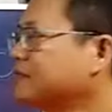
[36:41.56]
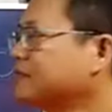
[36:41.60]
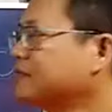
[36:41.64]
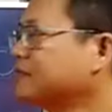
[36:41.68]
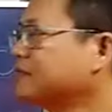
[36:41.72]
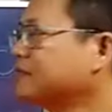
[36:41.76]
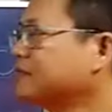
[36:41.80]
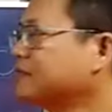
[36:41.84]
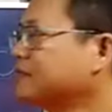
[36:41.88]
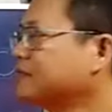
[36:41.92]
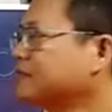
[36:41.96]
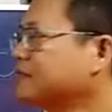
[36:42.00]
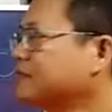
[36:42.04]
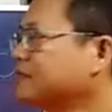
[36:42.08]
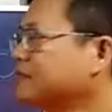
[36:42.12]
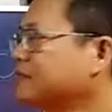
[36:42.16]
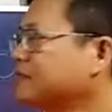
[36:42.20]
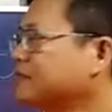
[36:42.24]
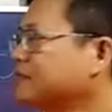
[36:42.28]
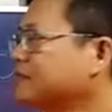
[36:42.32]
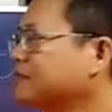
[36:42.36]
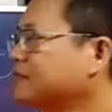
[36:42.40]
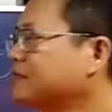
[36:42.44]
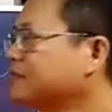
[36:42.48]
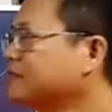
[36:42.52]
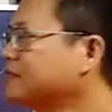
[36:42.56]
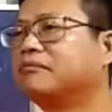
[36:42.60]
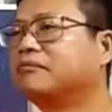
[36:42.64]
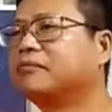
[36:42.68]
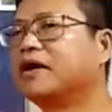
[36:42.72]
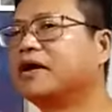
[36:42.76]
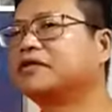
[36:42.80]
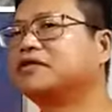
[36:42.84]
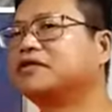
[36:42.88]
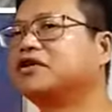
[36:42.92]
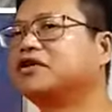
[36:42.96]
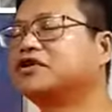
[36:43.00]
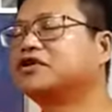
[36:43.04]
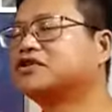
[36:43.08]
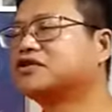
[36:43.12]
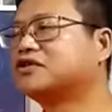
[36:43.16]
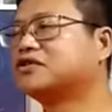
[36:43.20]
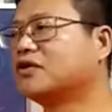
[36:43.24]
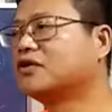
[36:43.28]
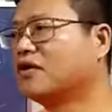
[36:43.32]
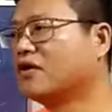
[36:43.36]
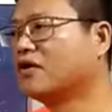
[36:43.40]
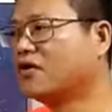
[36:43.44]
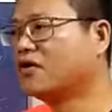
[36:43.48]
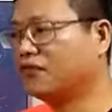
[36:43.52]
are being led by these
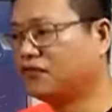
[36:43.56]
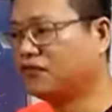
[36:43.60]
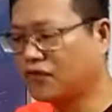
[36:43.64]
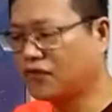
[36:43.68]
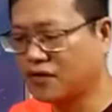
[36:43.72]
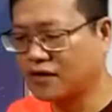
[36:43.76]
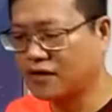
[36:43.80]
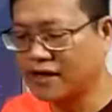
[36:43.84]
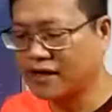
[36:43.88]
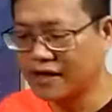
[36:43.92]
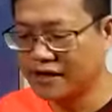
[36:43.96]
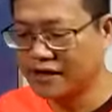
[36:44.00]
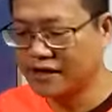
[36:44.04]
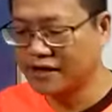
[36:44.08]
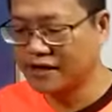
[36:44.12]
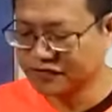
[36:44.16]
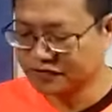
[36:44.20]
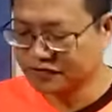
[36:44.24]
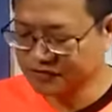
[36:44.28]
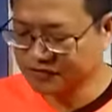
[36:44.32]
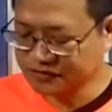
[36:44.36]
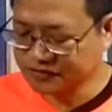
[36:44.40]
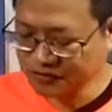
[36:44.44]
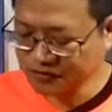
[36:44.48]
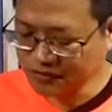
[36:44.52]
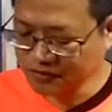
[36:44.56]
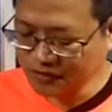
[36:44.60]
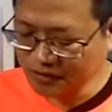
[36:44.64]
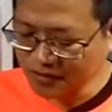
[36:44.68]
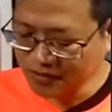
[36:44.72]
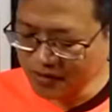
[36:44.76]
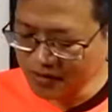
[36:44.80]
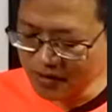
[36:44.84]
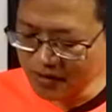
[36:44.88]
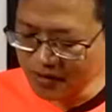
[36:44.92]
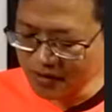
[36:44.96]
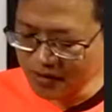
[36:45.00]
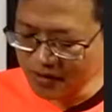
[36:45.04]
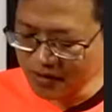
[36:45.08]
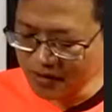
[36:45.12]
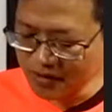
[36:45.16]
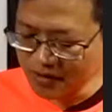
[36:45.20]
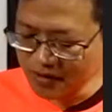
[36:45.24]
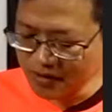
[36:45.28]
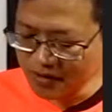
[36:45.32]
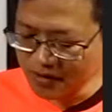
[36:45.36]
four angels. So how they are